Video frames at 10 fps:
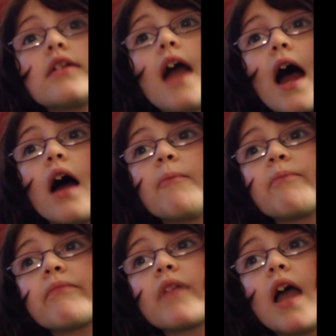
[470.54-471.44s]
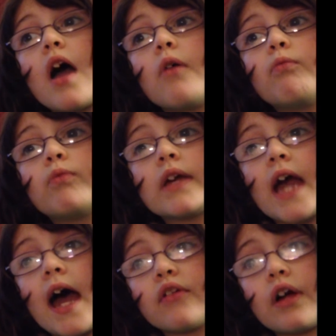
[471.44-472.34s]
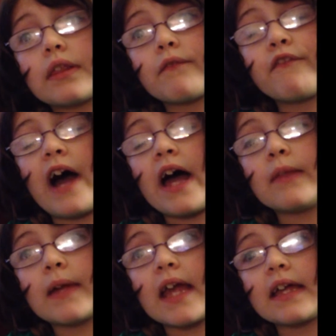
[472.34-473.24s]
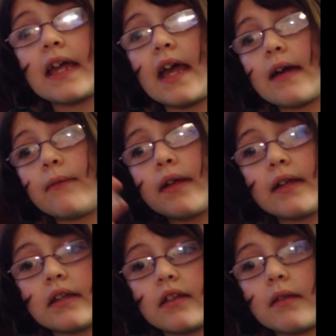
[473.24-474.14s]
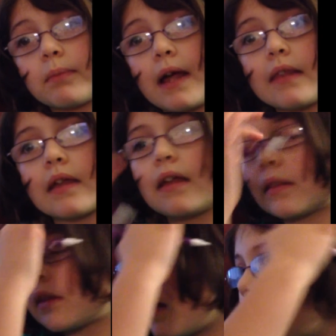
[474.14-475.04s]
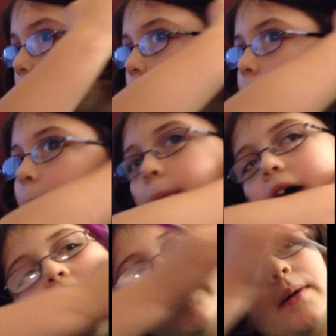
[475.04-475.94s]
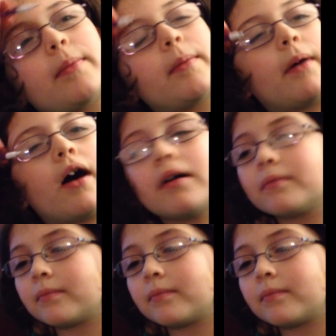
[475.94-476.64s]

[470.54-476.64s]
Yeah. We had lots of fun. We ate cake. We did presents. Blah, blah, blah, blah, blah, blah.